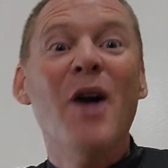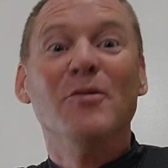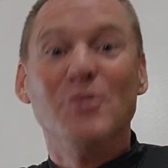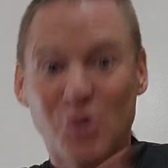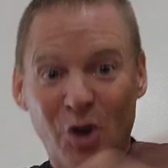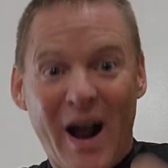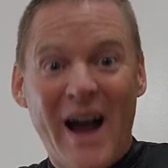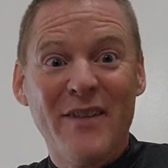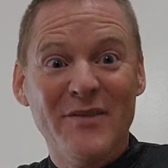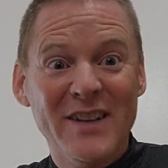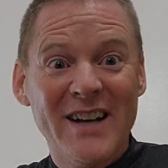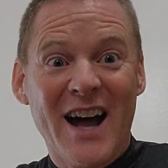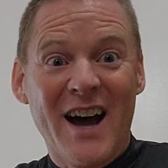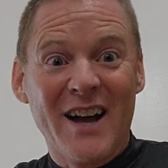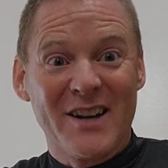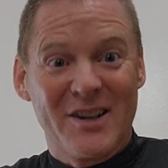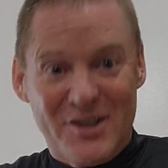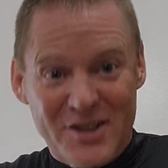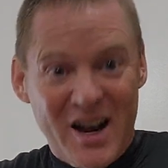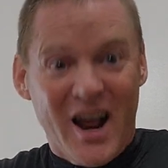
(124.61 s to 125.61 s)
driving
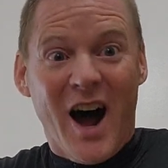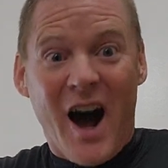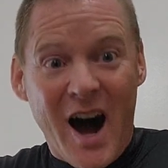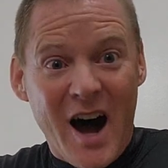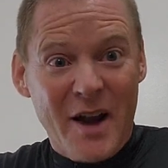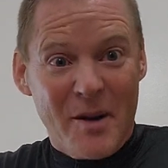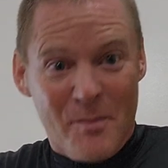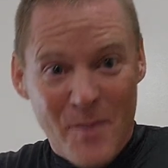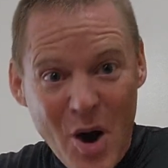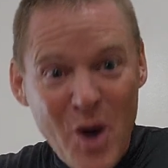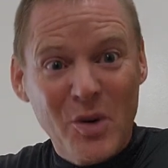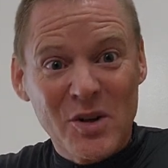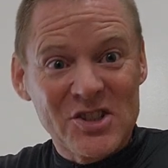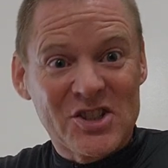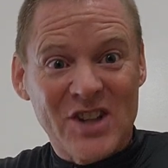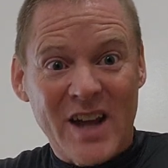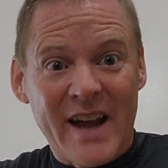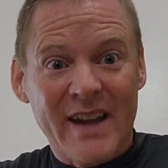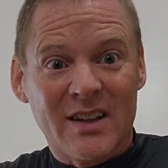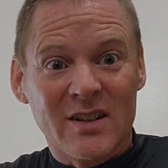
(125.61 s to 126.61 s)
down on a
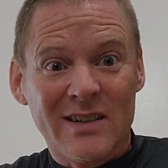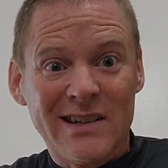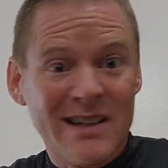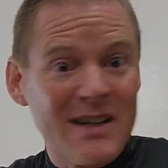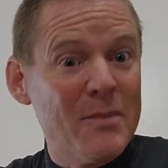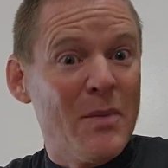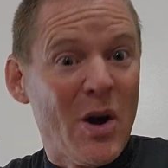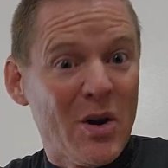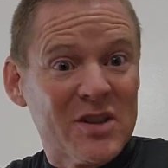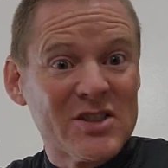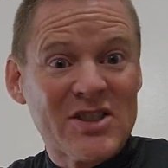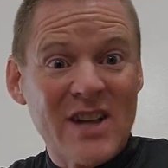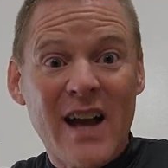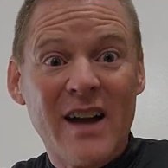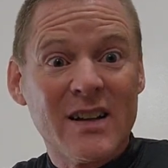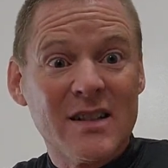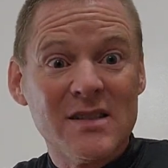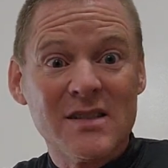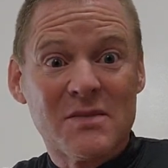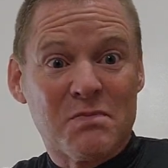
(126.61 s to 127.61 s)
motorcycle. And the
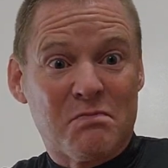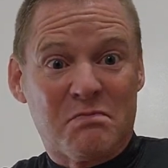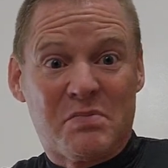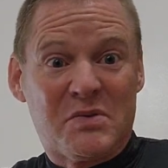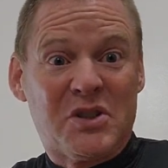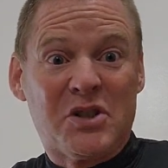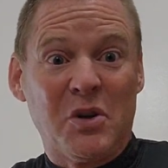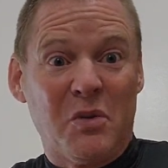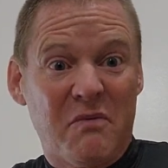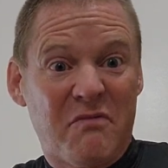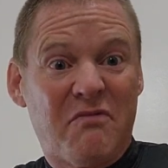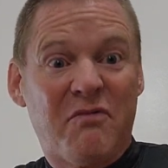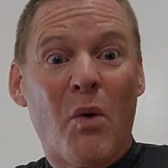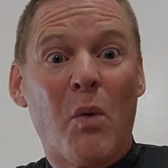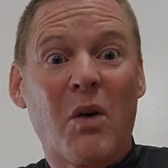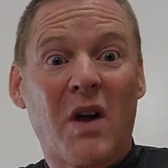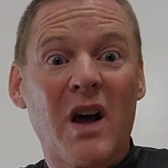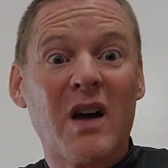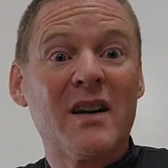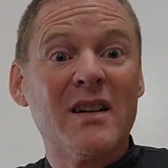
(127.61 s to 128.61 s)
motorcycle's,
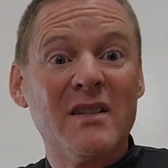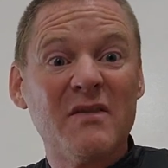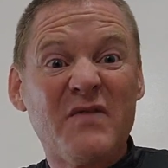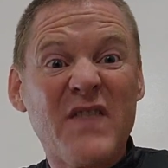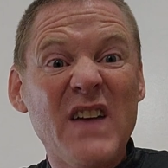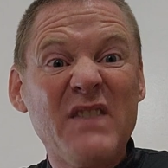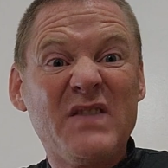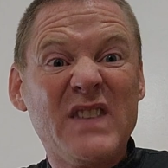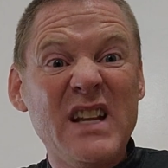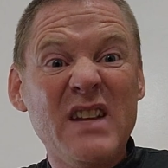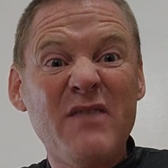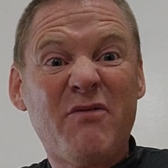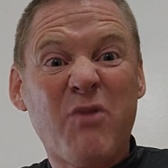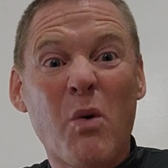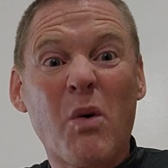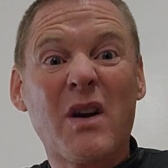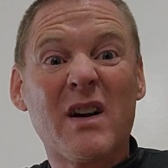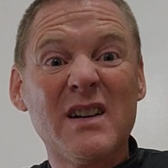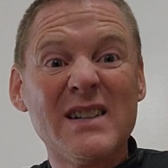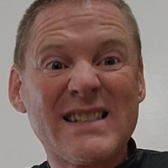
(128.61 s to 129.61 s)
450,
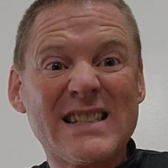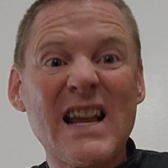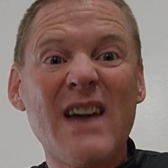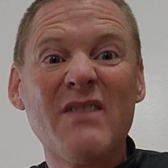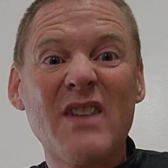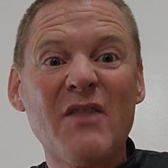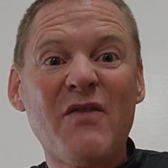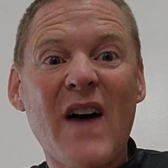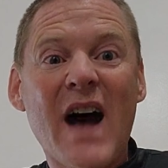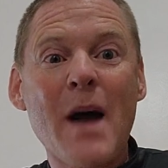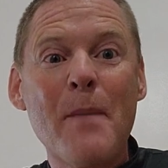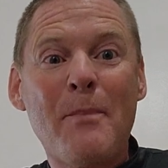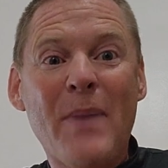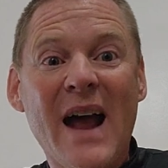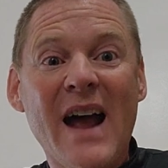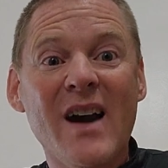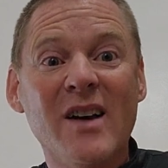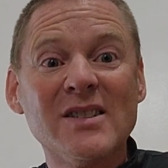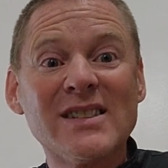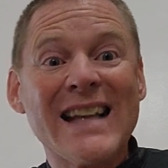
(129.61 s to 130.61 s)
475
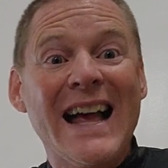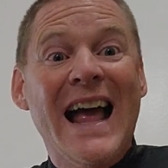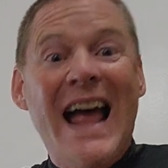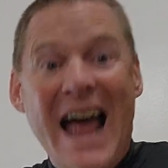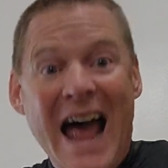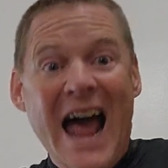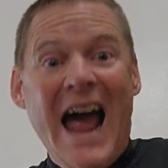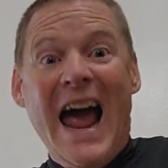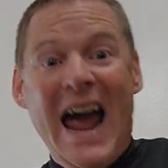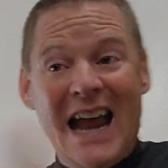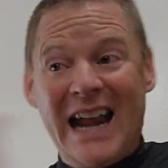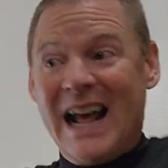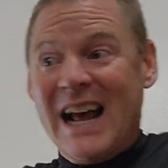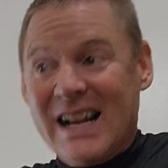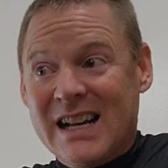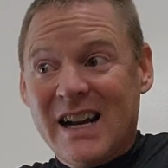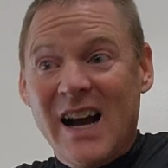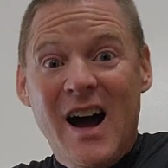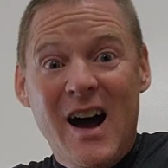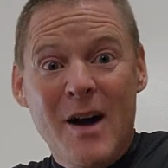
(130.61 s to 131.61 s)
pounds. And
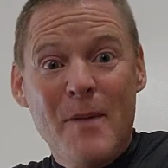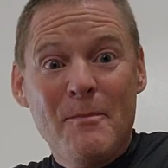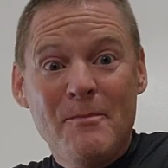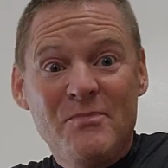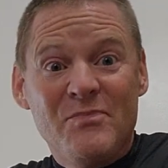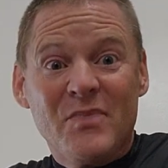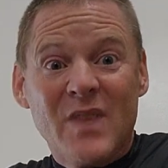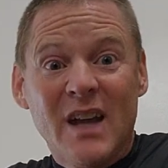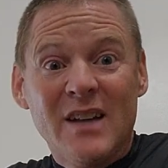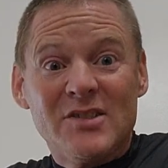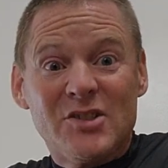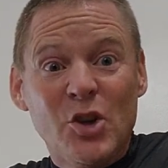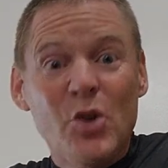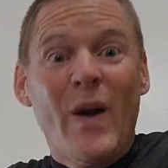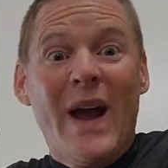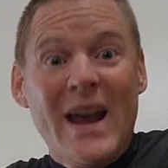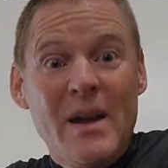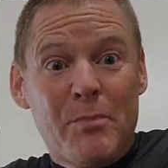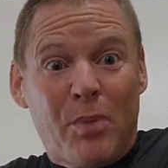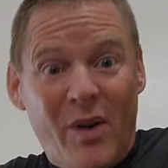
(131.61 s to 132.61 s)
I come to
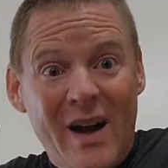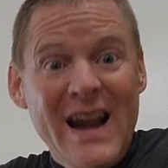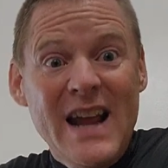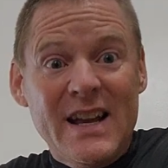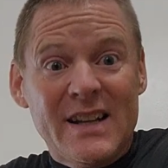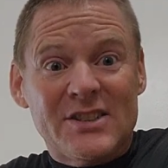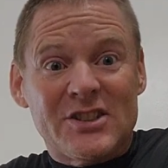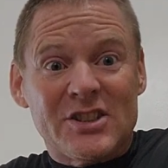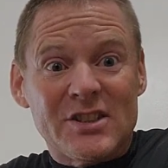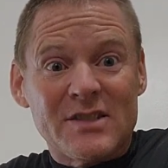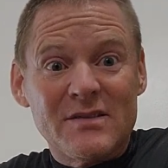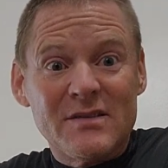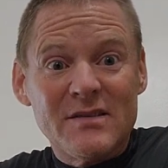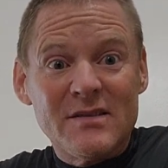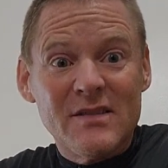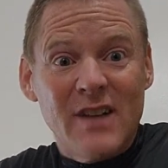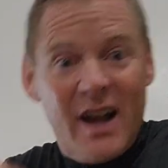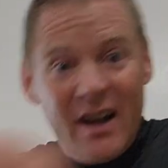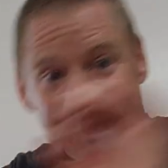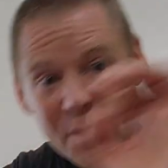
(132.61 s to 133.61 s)
a bridge
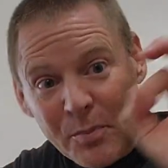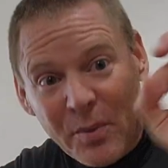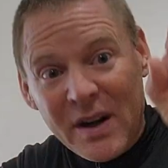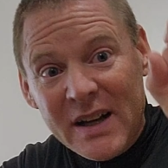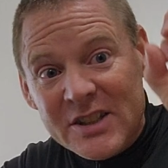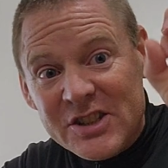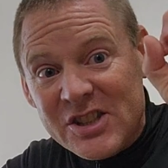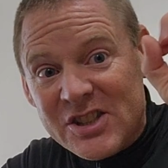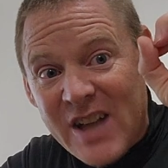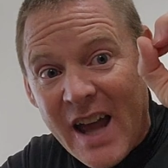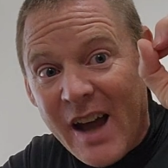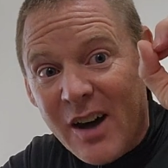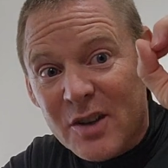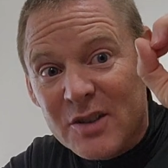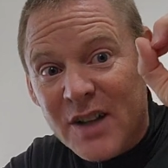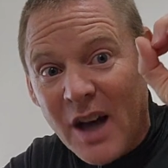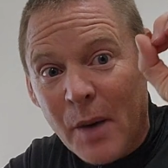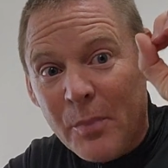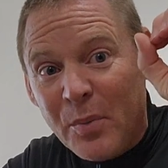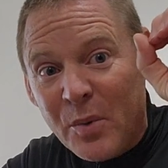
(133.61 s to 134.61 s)
and the bridge is
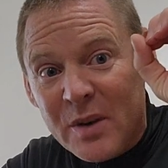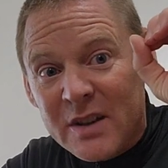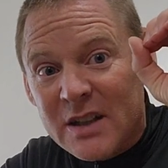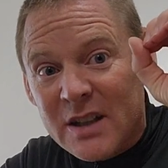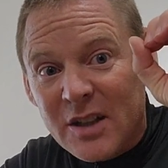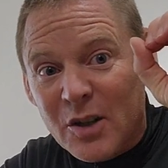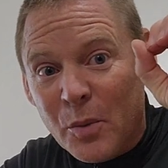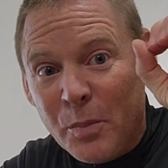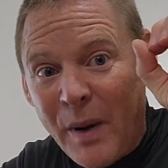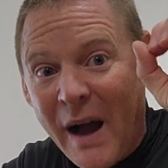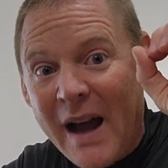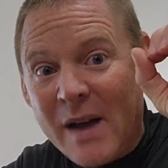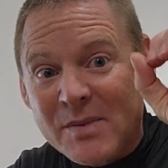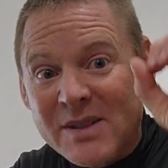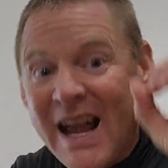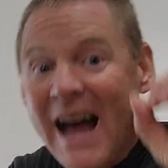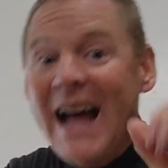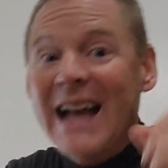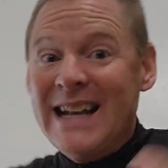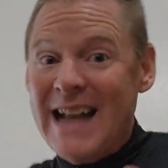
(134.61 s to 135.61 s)
held up with little
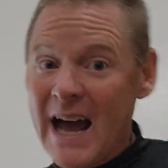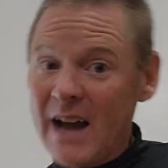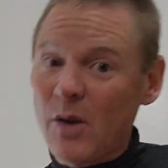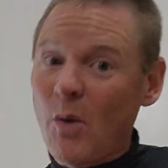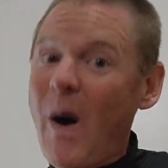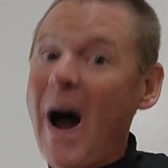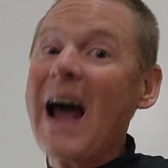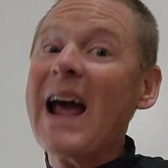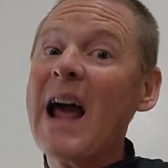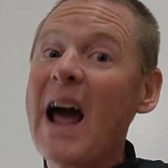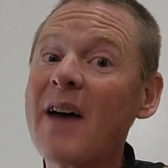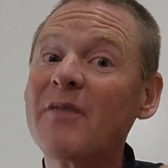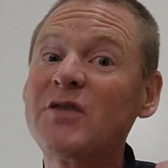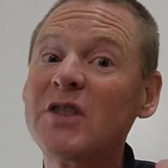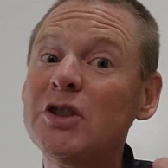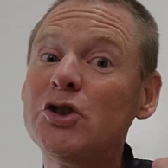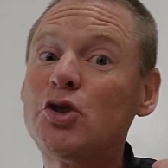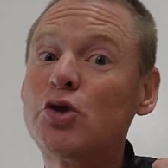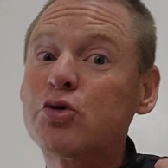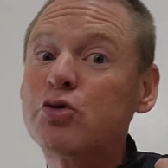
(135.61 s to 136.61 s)
pipes. Now, do I have
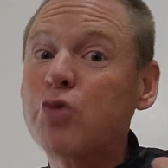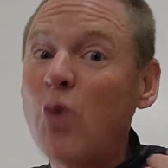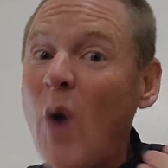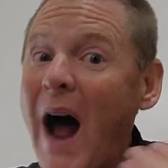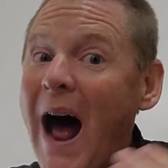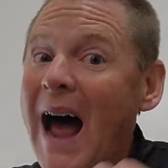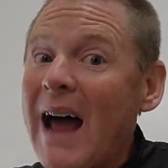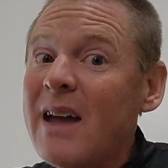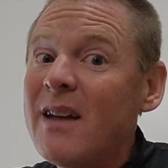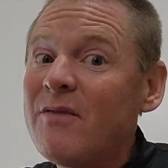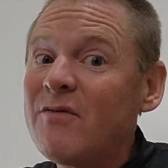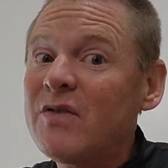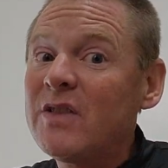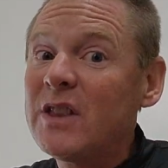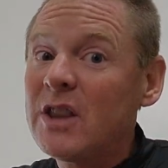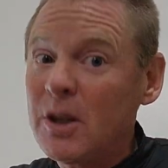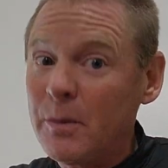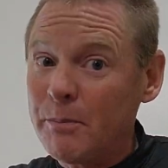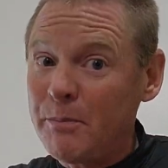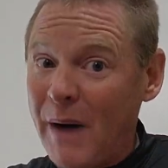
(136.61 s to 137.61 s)
to
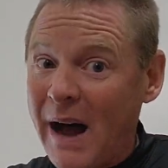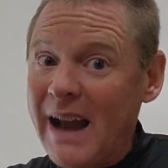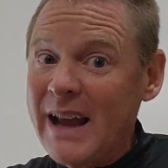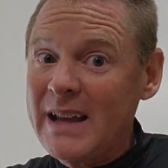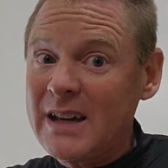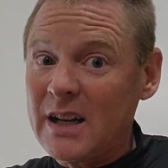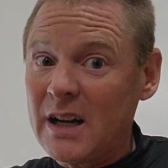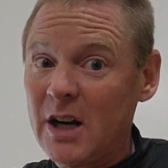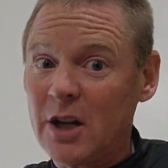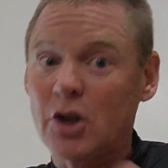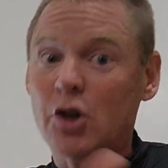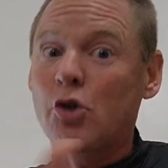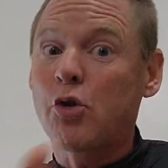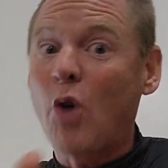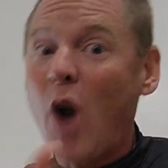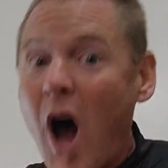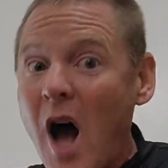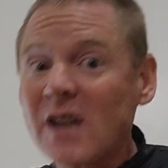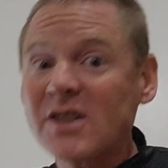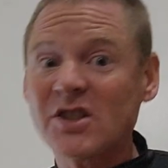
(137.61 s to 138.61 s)
drive the bike
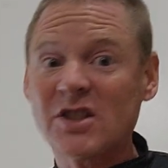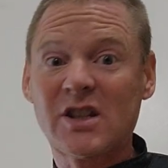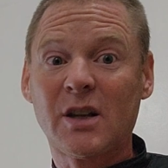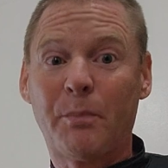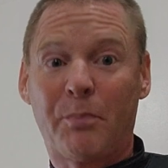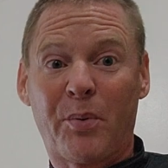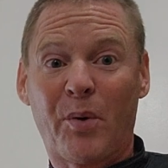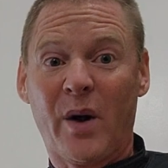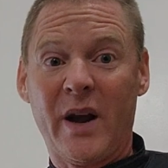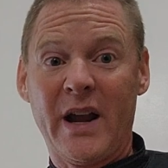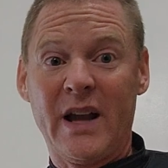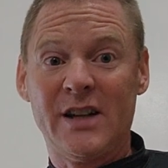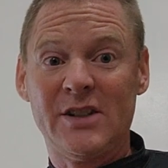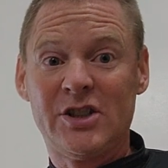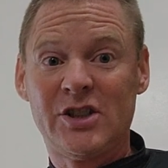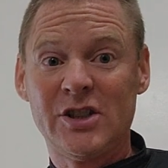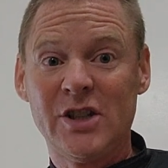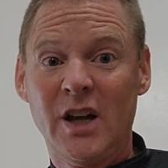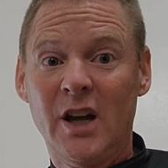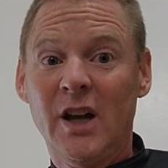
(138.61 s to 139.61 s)
across the
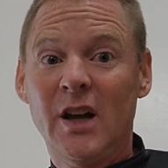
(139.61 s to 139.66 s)
bridge